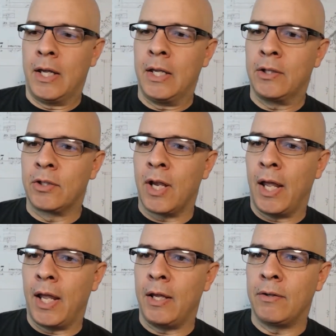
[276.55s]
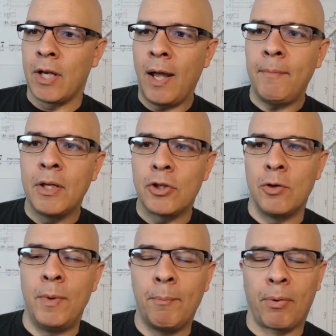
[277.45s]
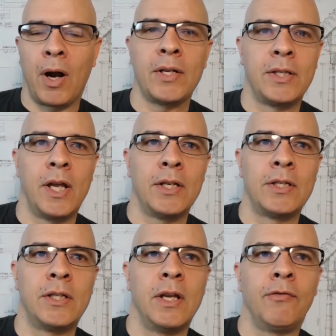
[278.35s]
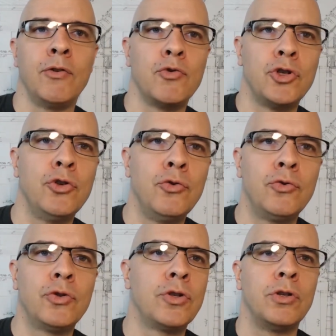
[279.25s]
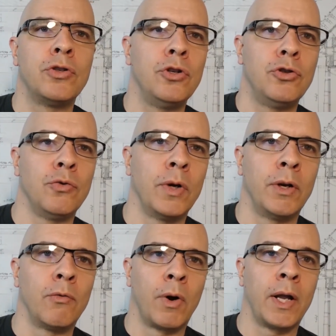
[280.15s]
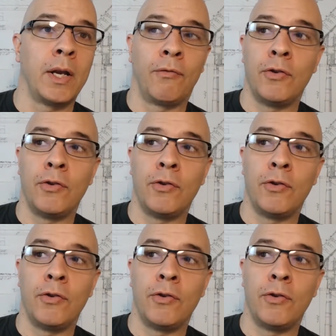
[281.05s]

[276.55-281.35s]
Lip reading: it's a time-consuming process if you choose to do it right.